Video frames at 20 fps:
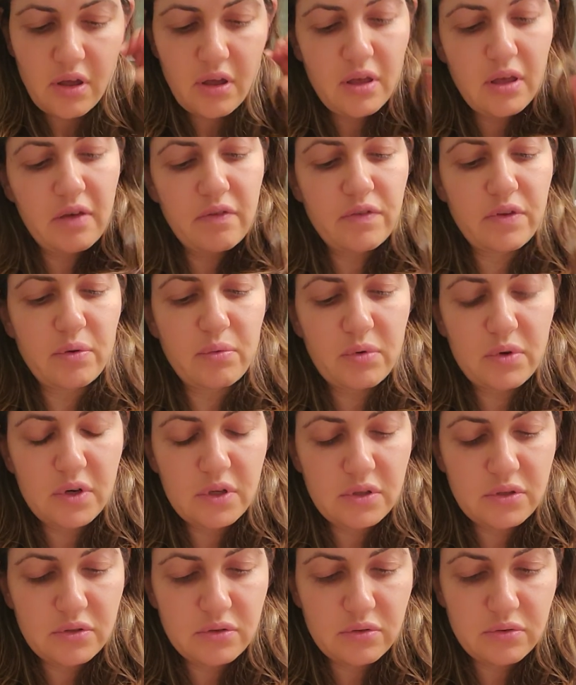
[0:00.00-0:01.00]
if you
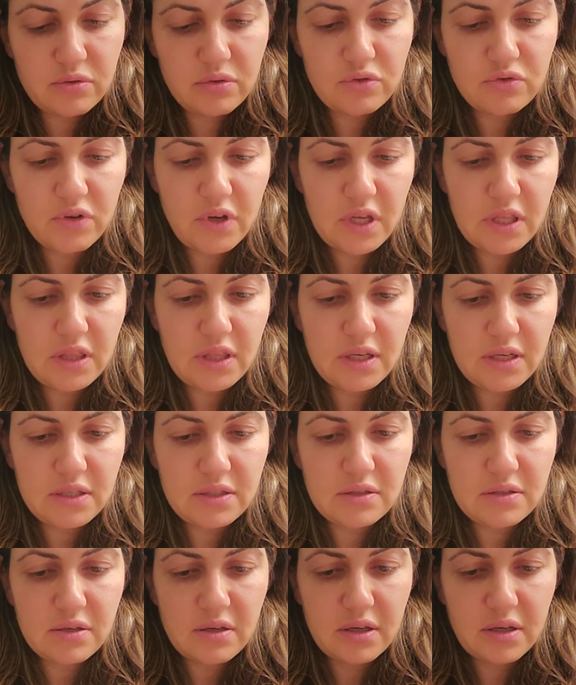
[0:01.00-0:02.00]
wanted to try it
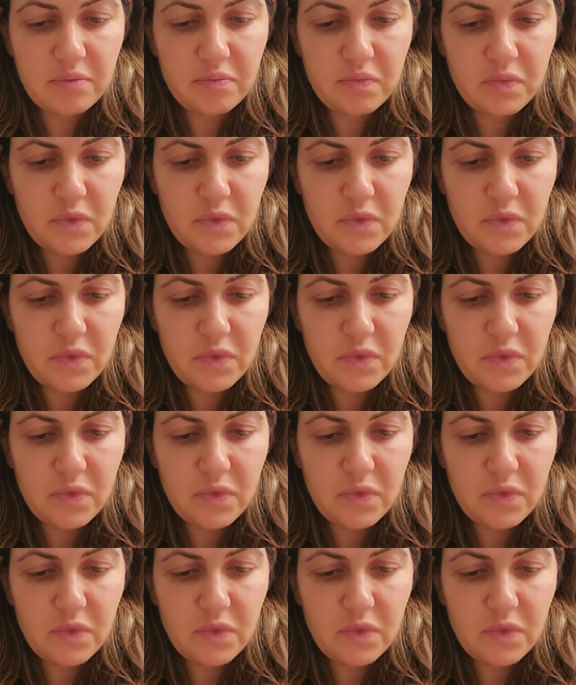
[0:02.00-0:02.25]
next time.